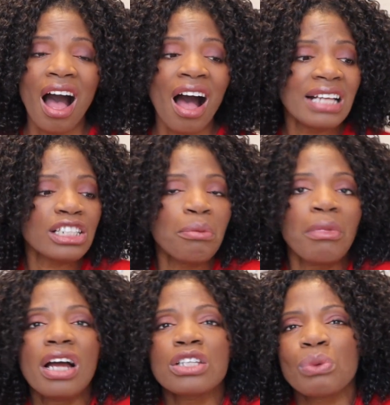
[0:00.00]
I don't
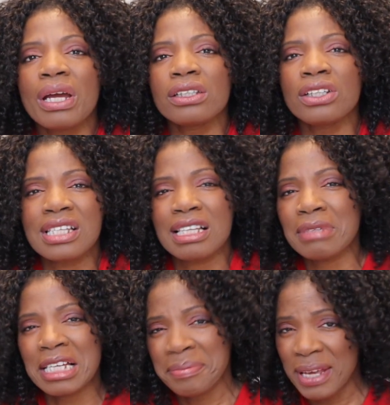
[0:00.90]
mind when,
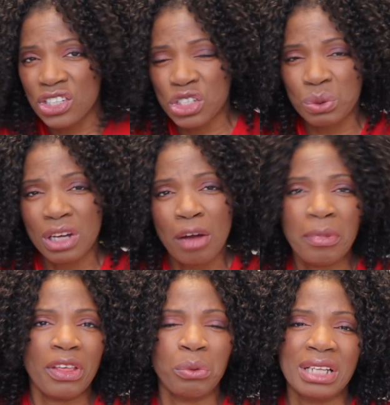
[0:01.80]
sometimes patients will come
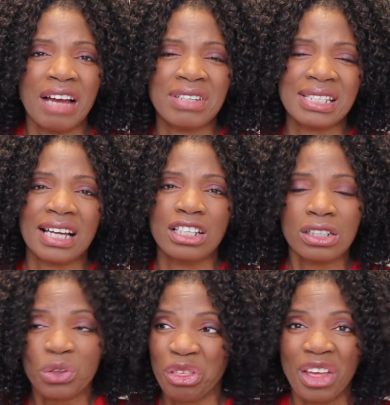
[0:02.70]
and they want to have a second
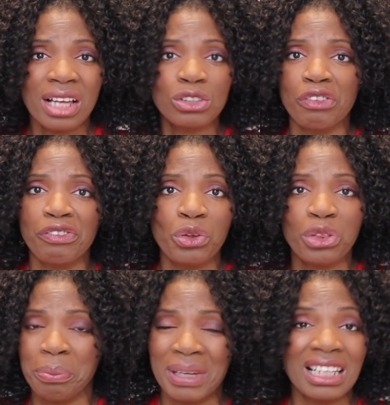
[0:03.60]
or third or
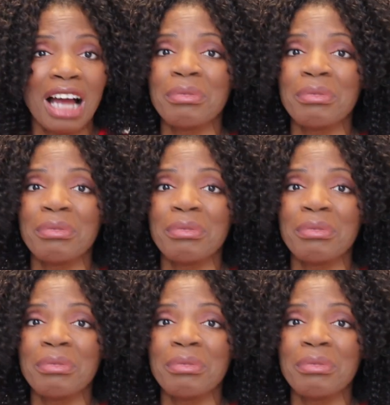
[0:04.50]
fourth opinion.